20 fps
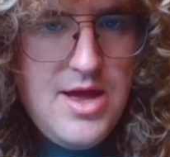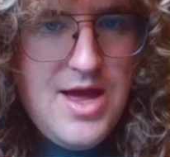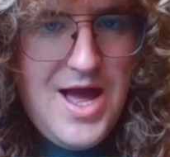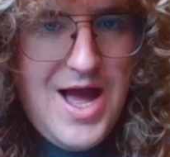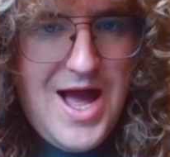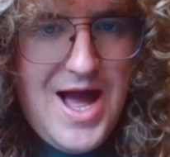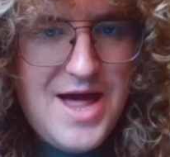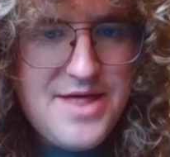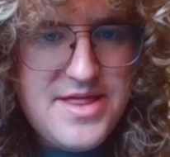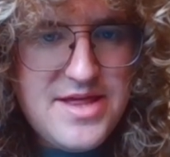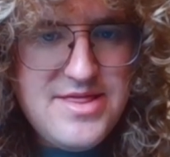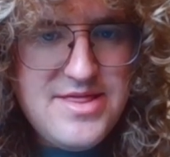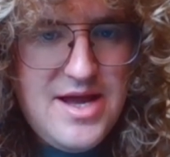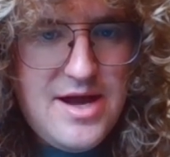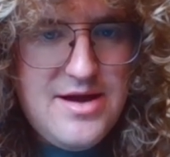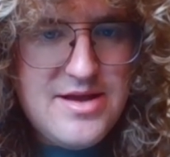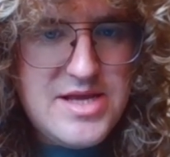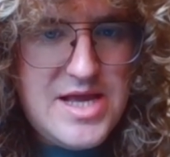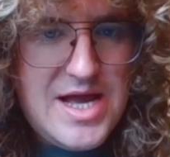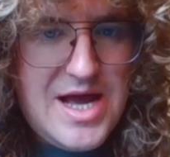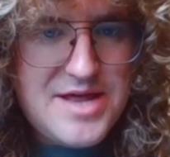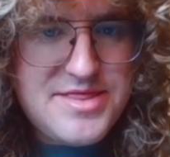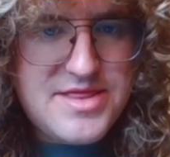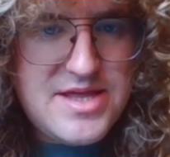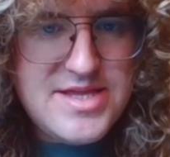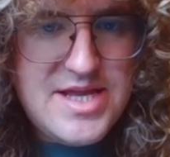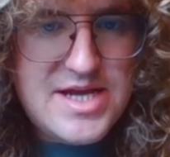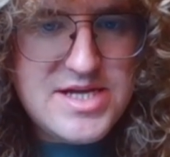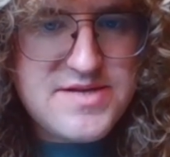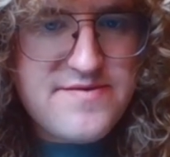I think
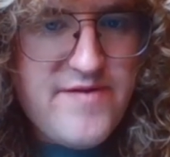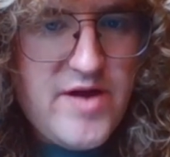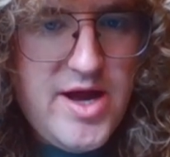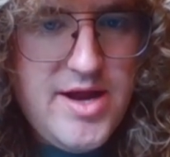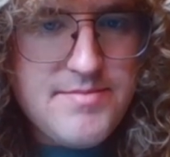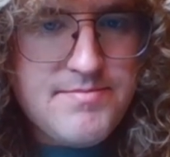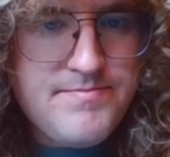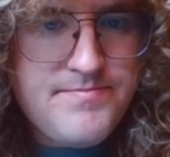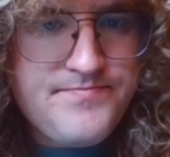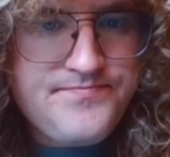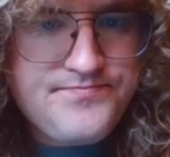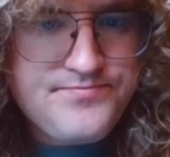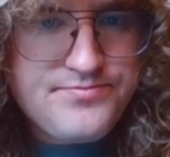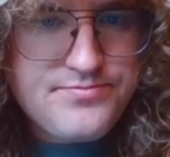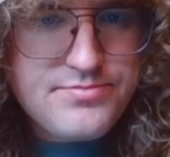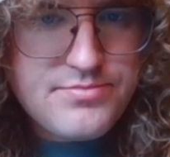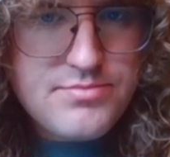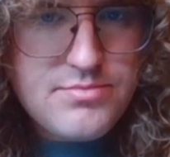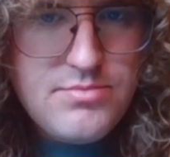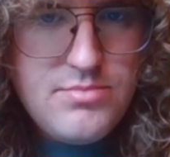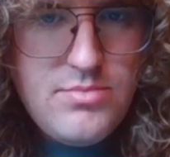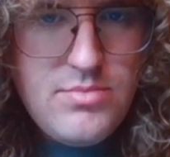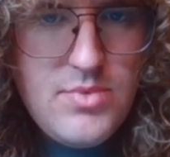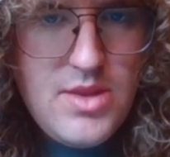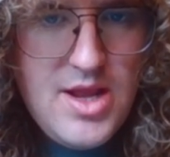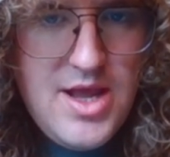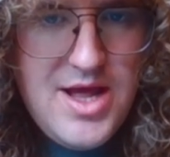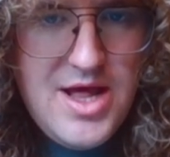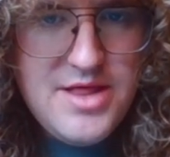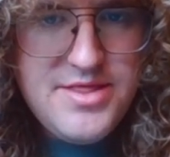that's fine.
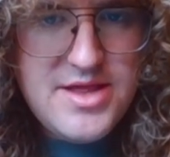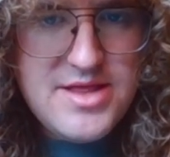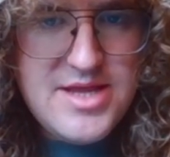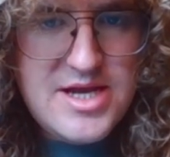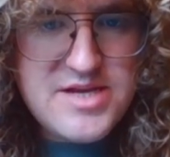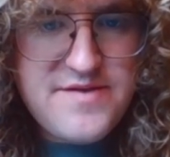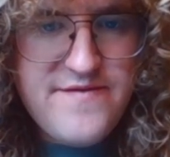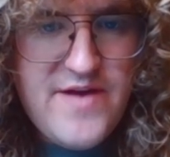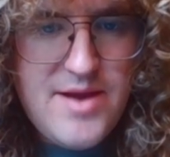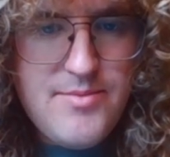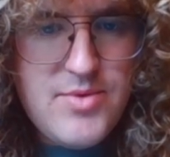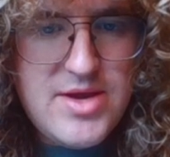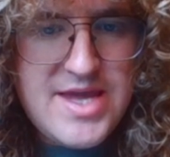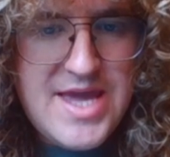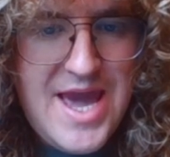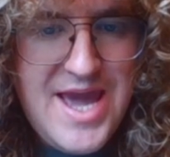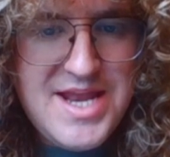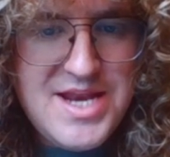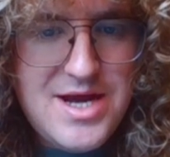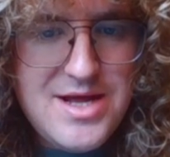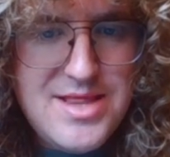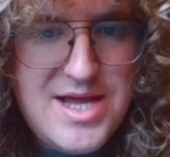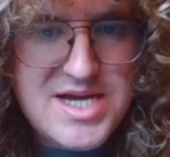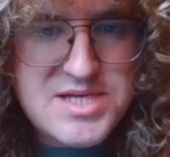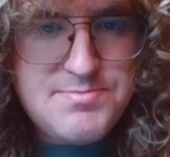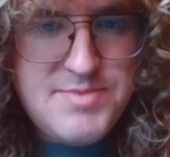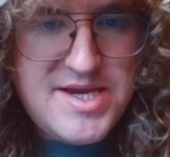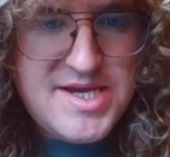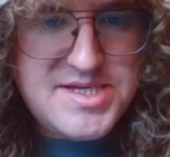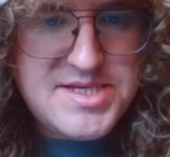I think that's fine. We're getting our
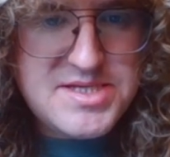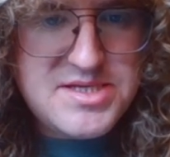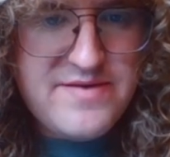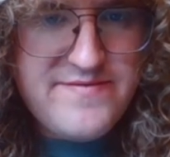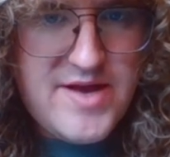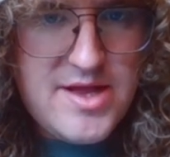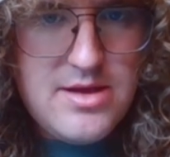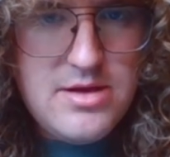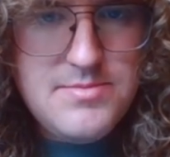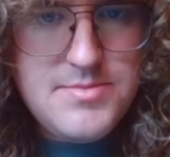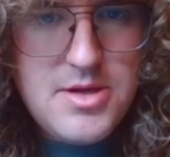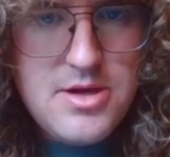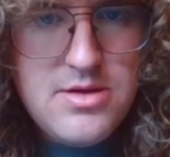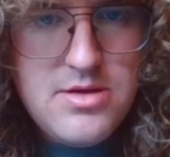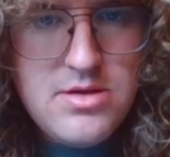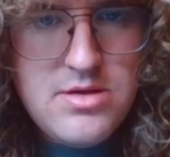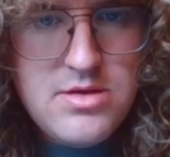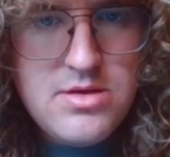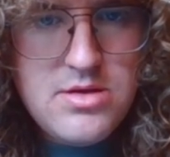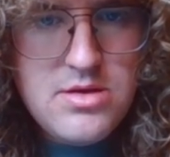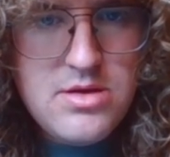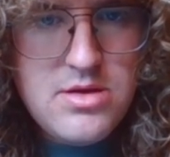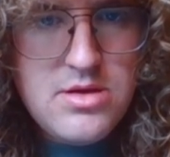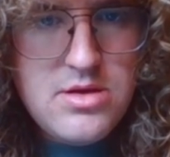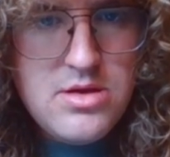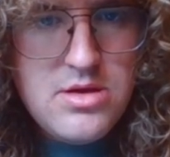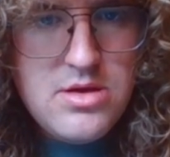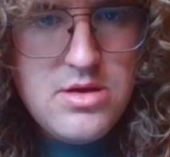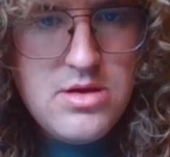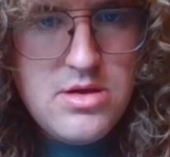last pieces developed.
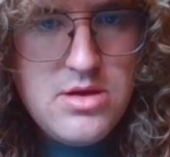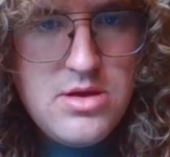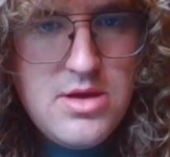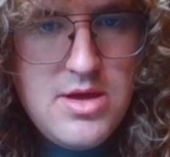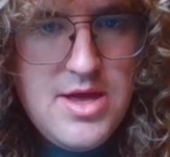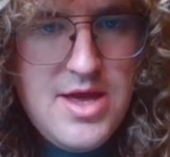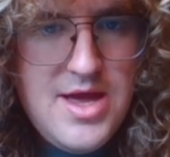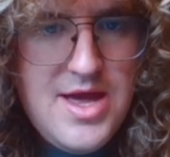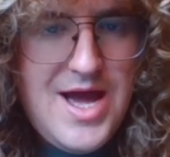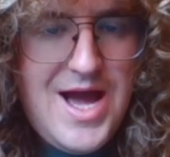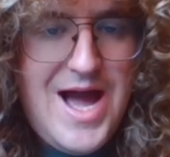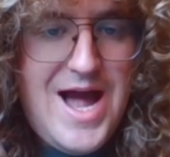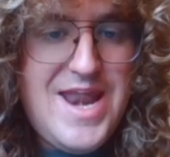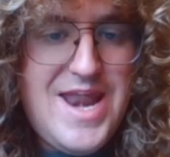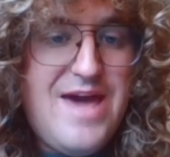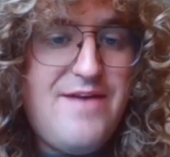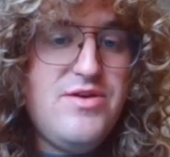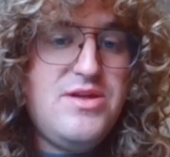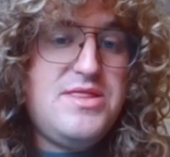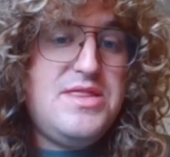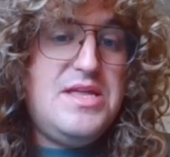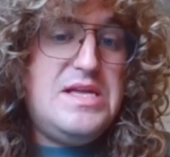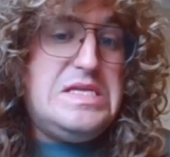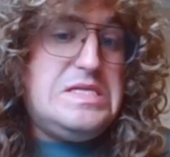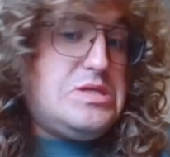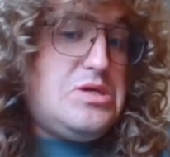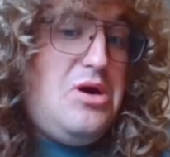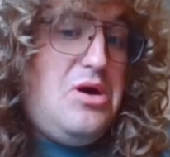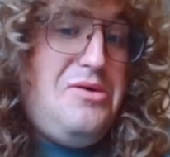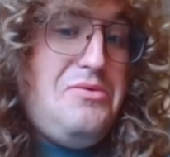And everything's
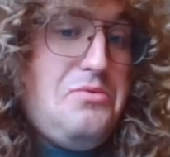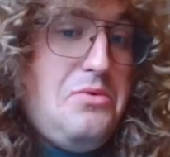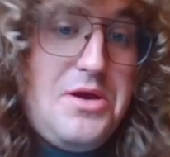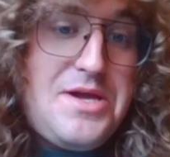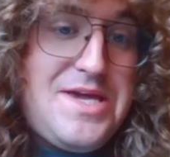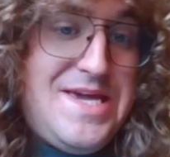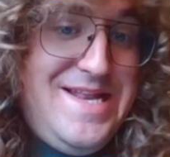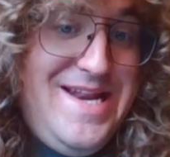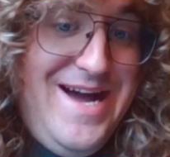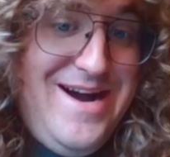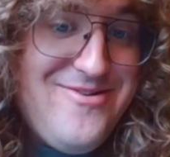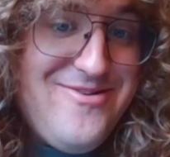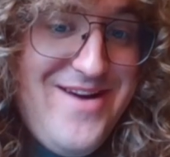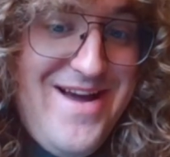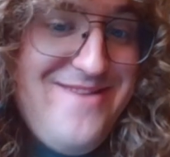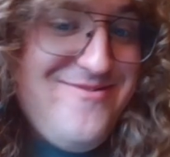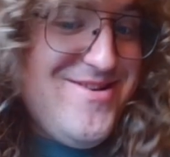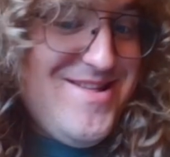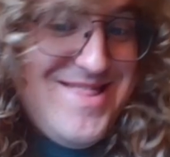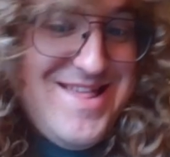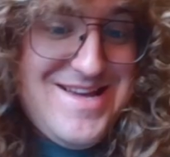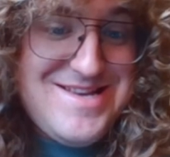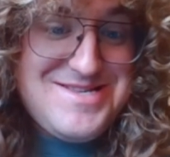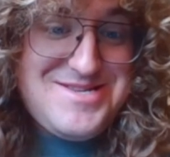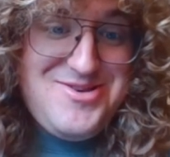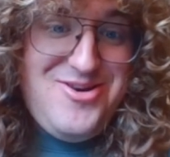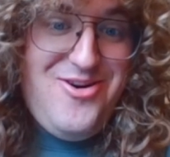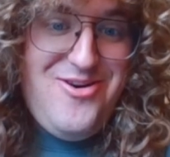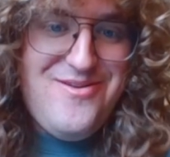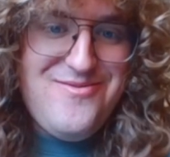sort of working out. Everything's
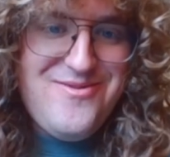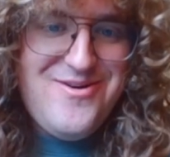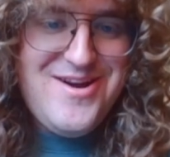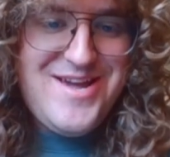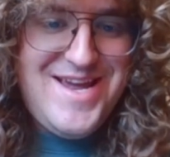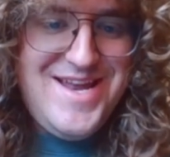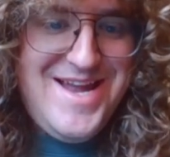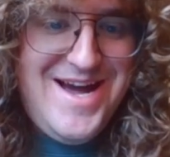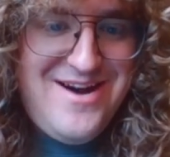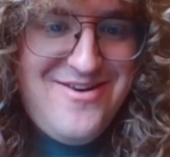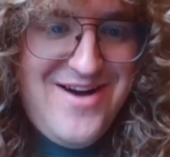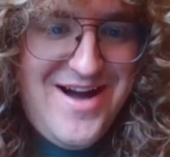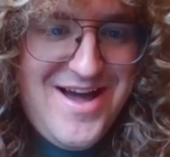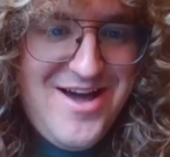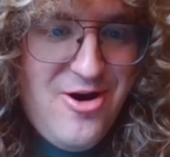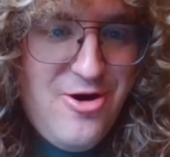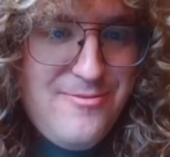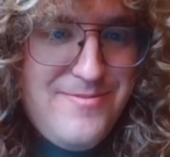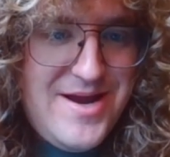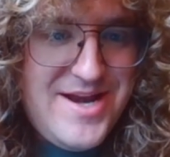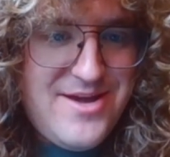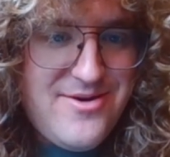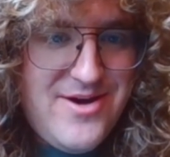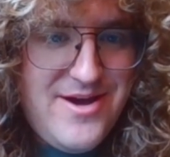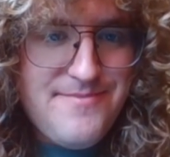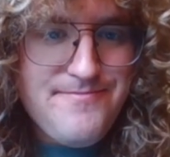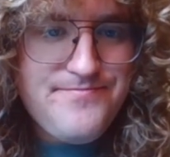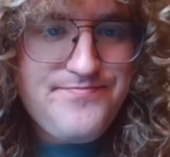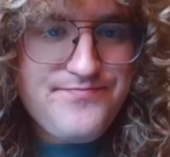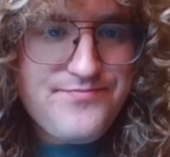sort of working out, I hope,
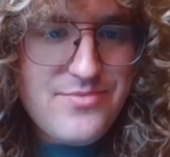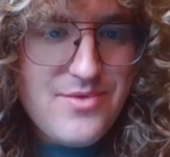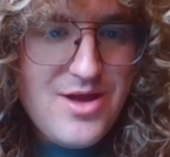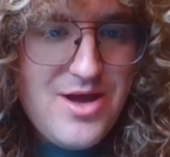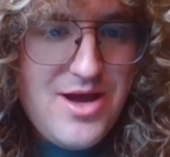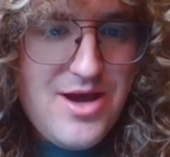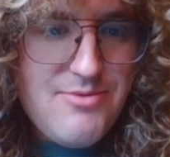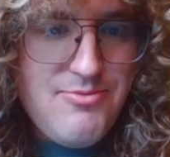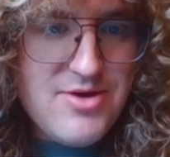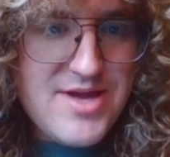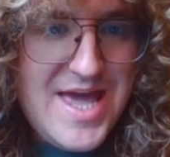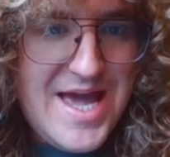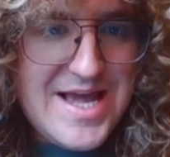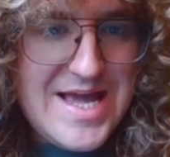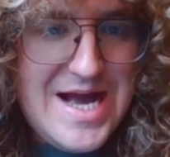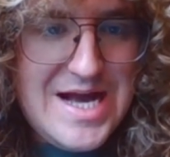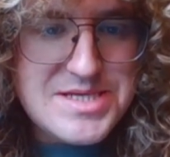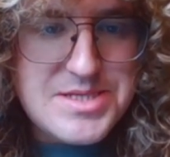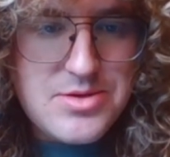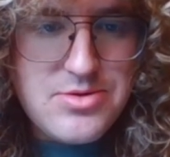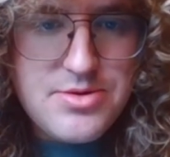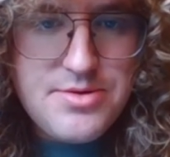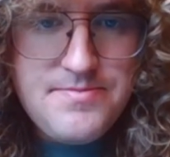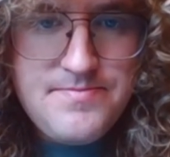anyway. We'll get castled.